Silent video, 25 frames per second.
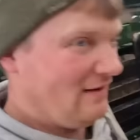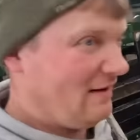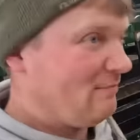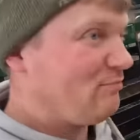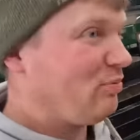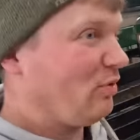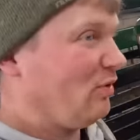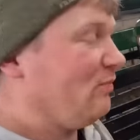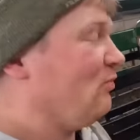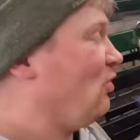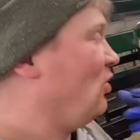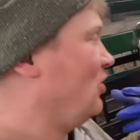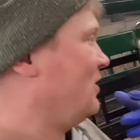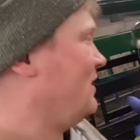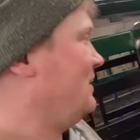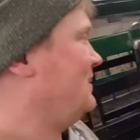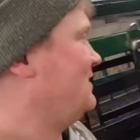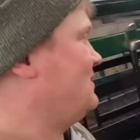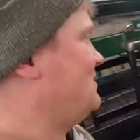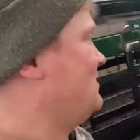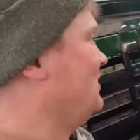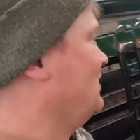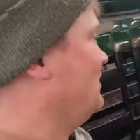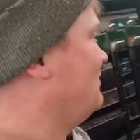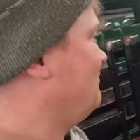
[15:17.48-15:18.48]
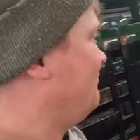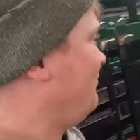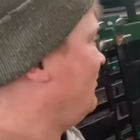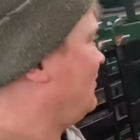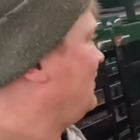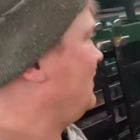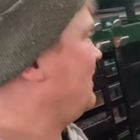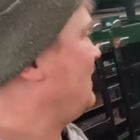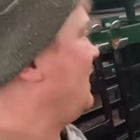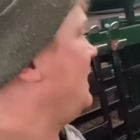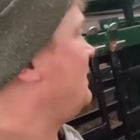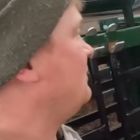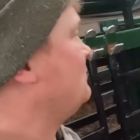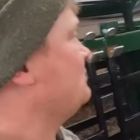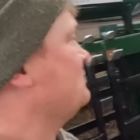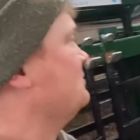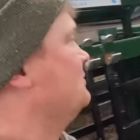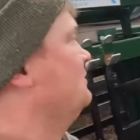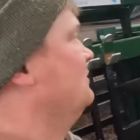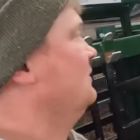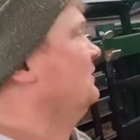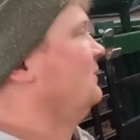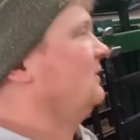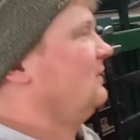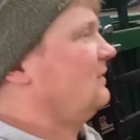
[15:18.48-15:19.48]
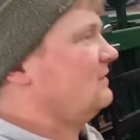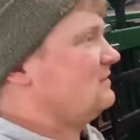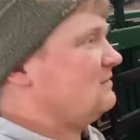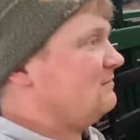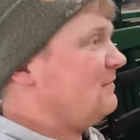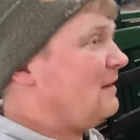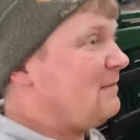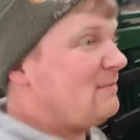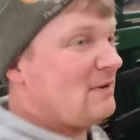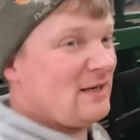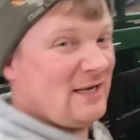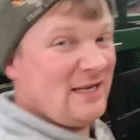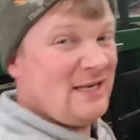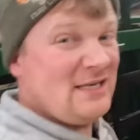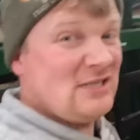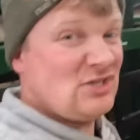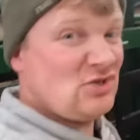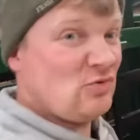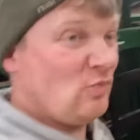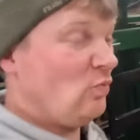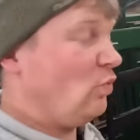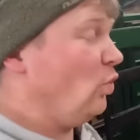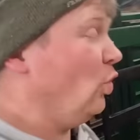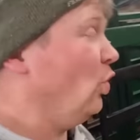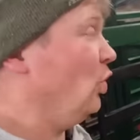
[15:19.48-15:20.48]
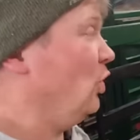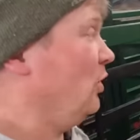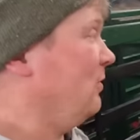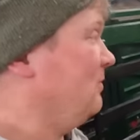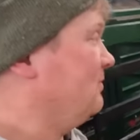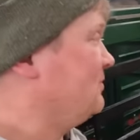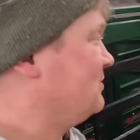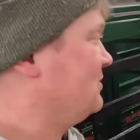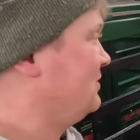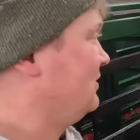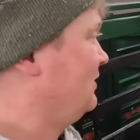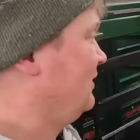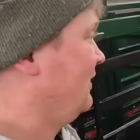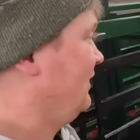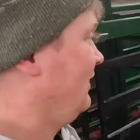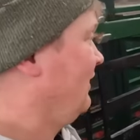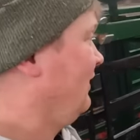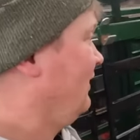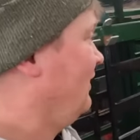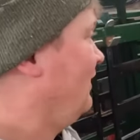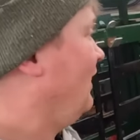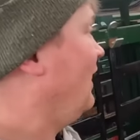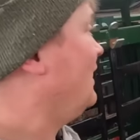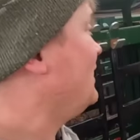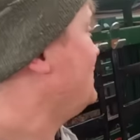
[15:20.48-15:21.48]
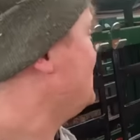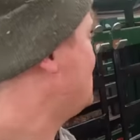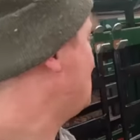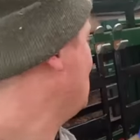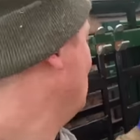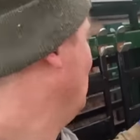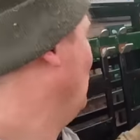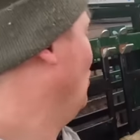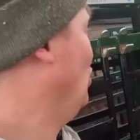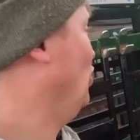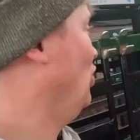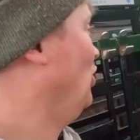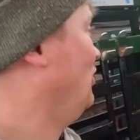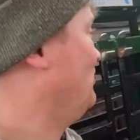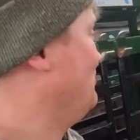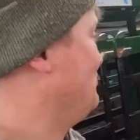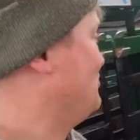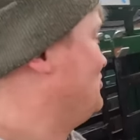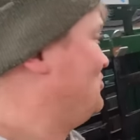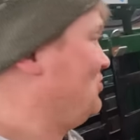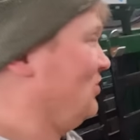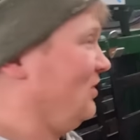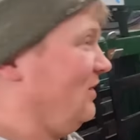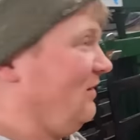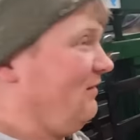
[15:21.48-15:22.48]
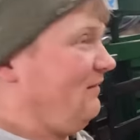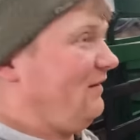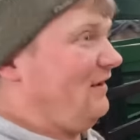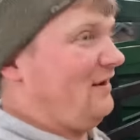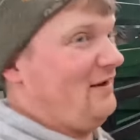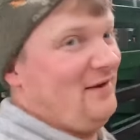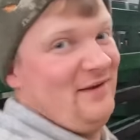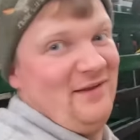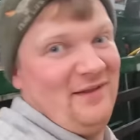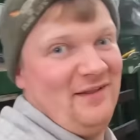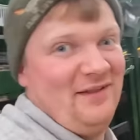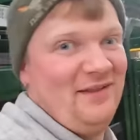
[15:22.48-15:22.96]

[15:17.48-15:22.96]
I'm putting more condition on than fucking cows. Maybe I need some worms. I need some worms. Do you know what I mean?